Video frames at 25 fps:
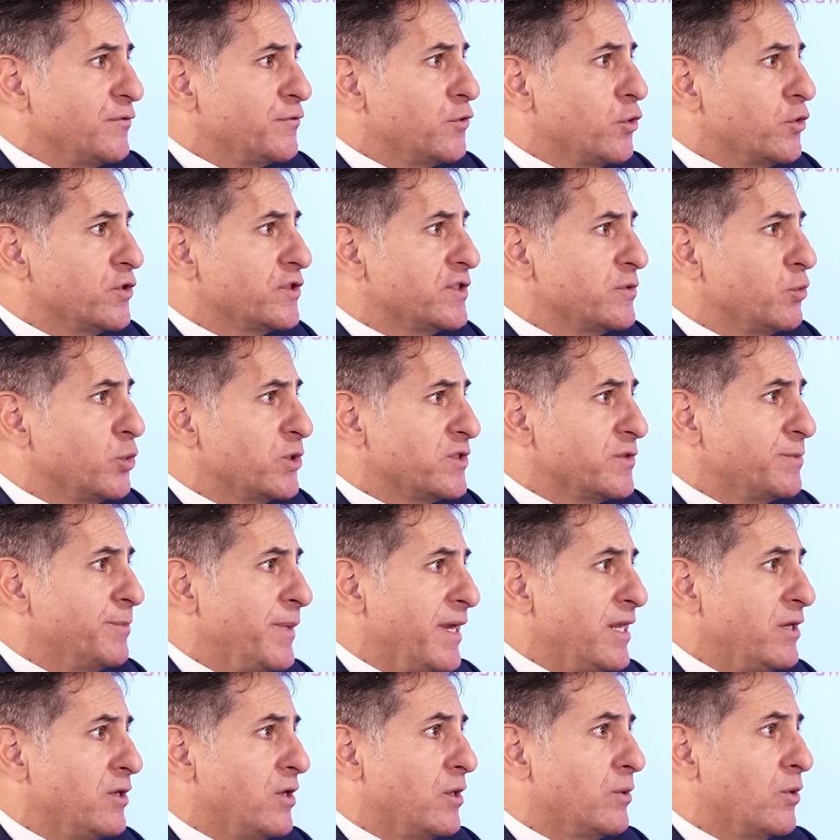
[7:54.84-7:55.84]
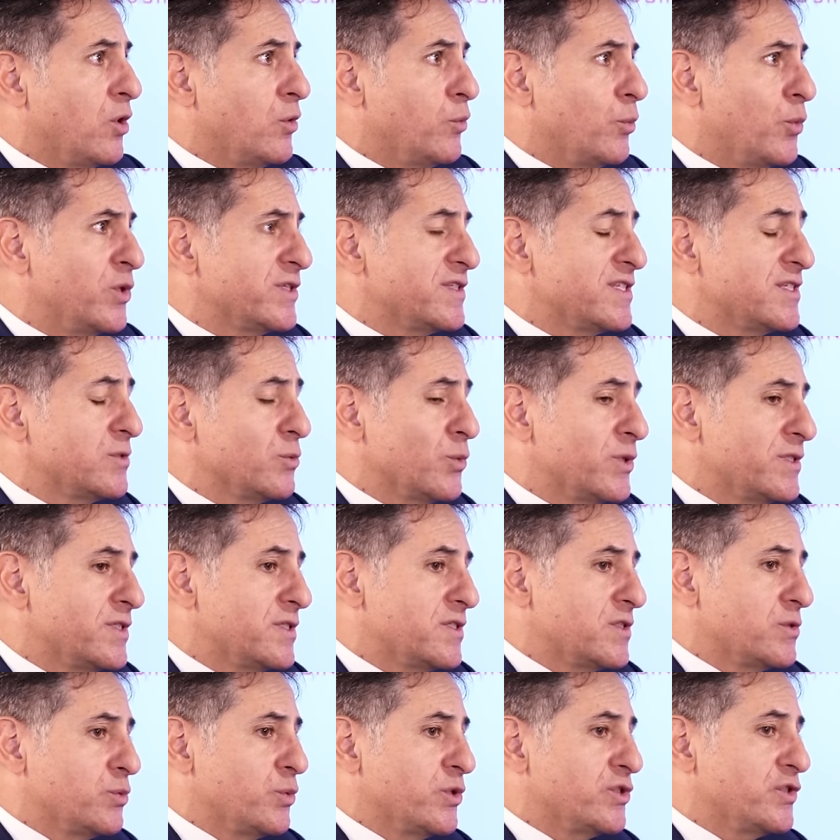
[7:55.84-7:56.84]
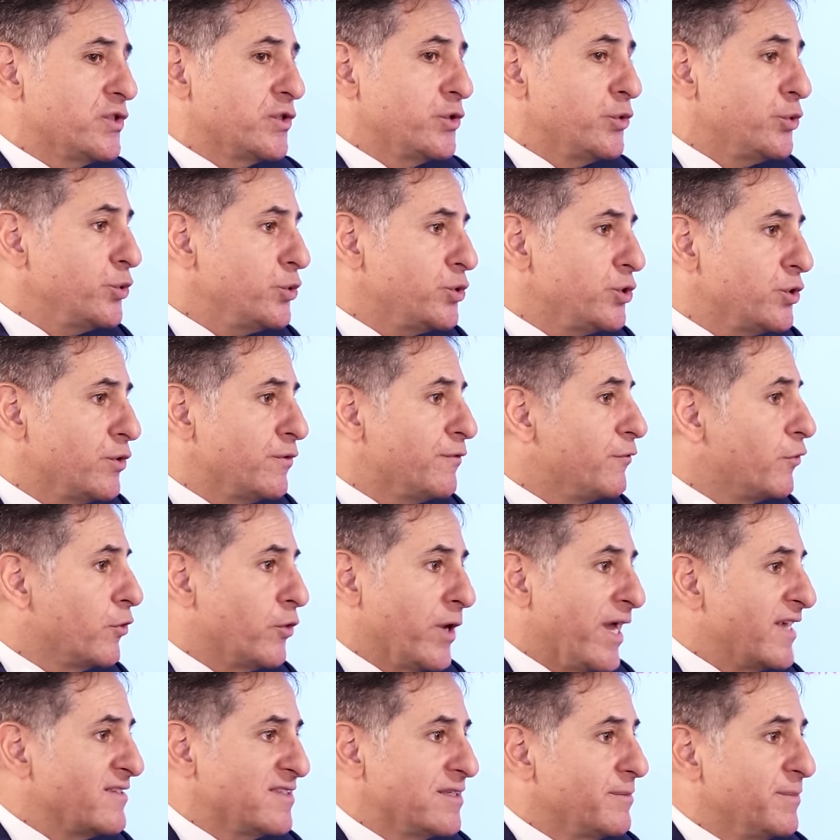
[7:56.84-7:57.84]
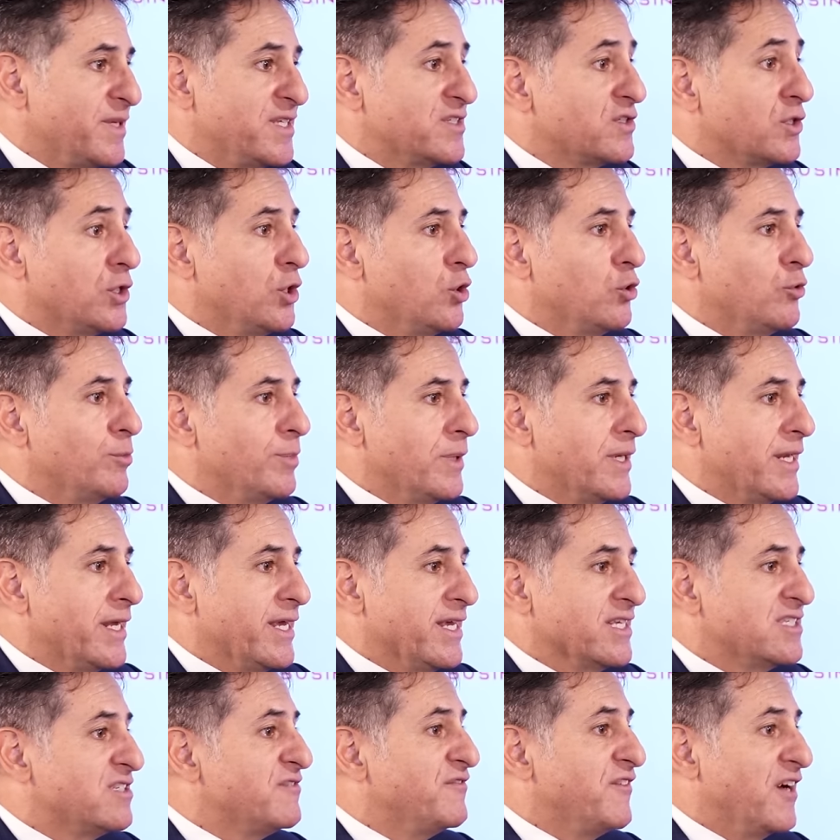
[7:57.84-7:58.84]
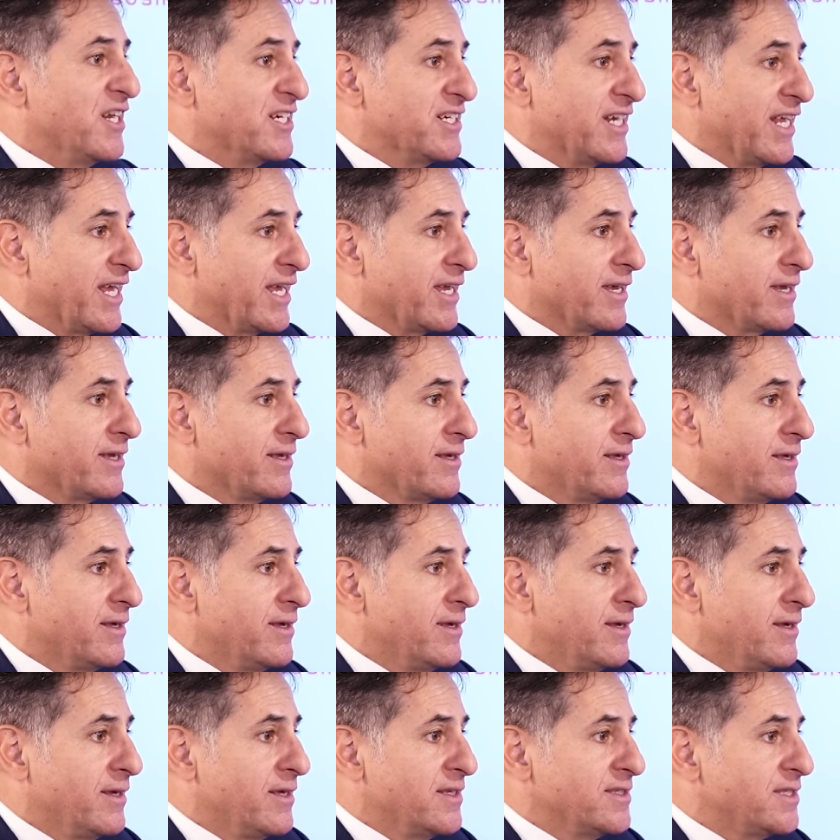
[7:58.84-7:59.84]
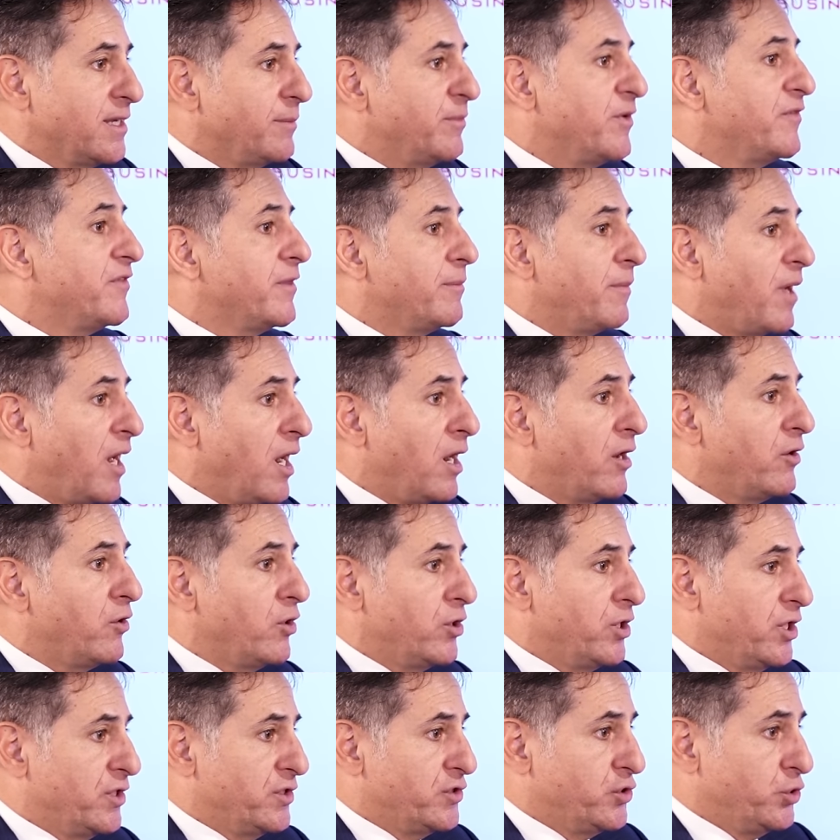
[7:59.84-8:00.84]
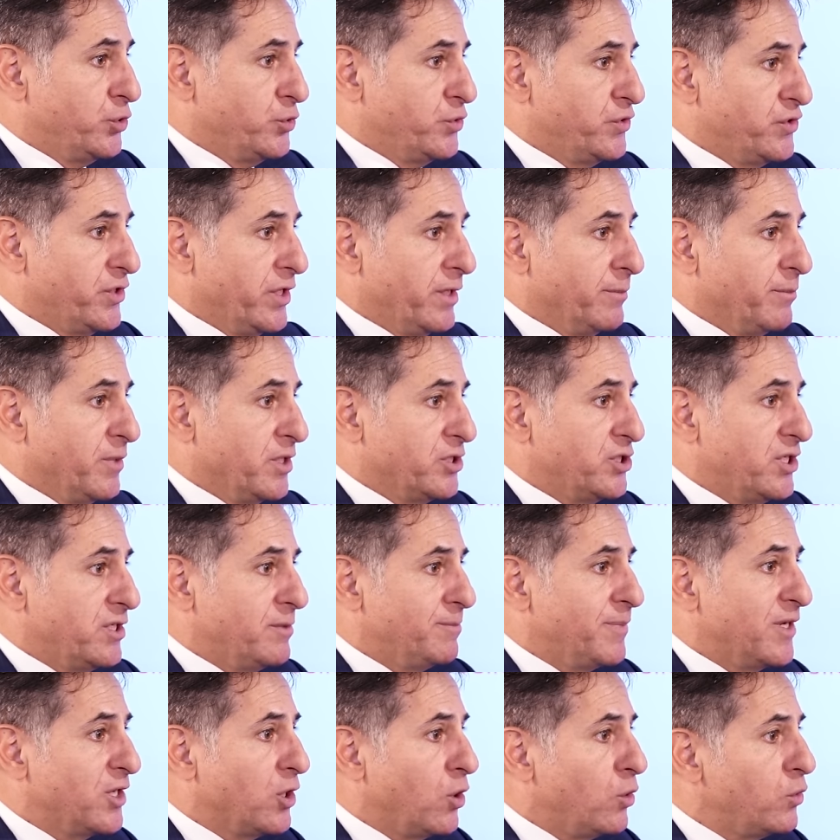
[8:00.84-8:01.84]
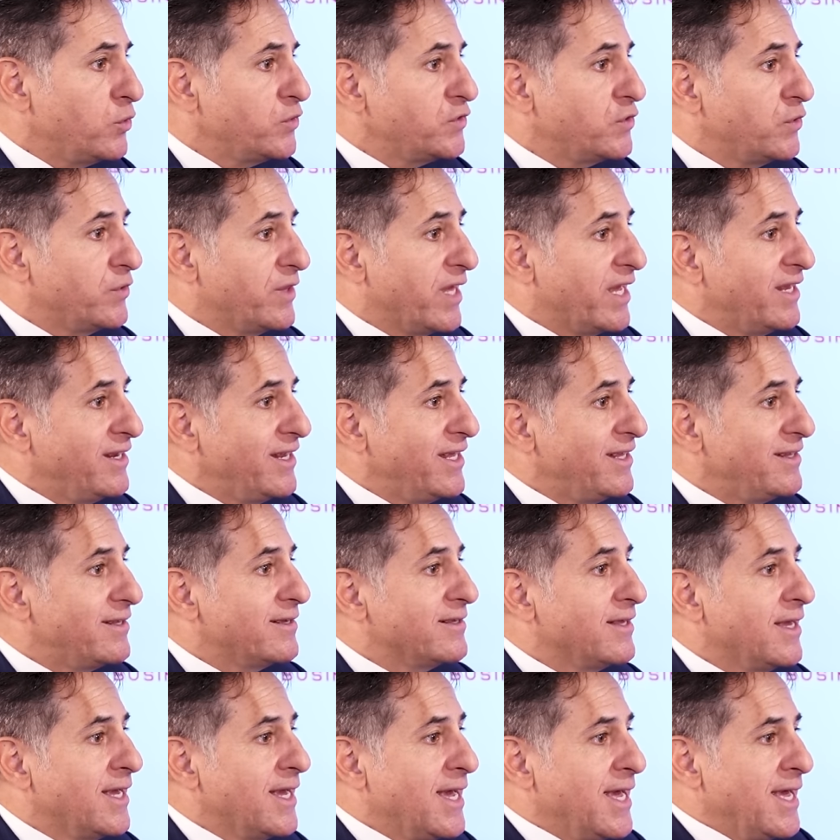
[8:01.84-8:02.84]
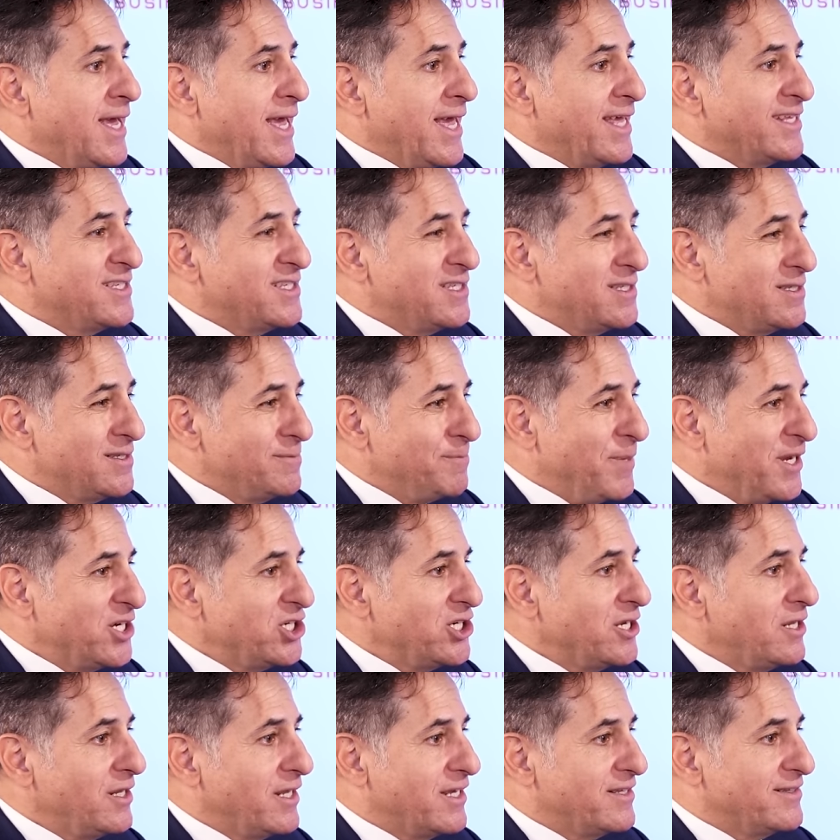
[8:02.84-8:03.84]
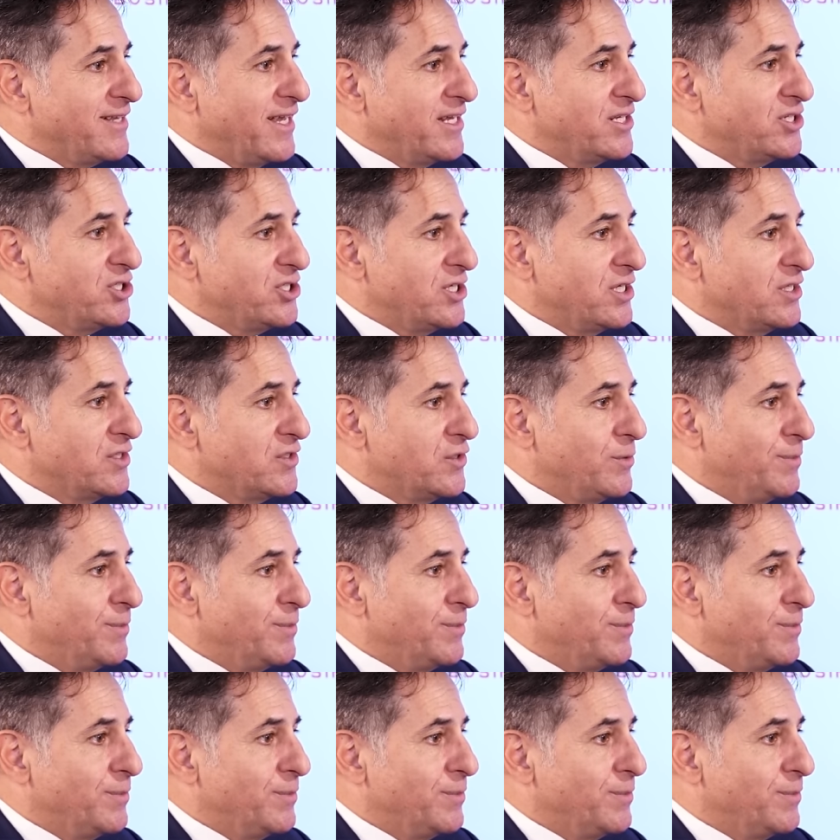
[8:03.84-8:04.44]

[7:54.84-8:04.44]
of course, what's crucial for SMEs globally is funding. Some of them are on a shoestring budget, but also they need a special attention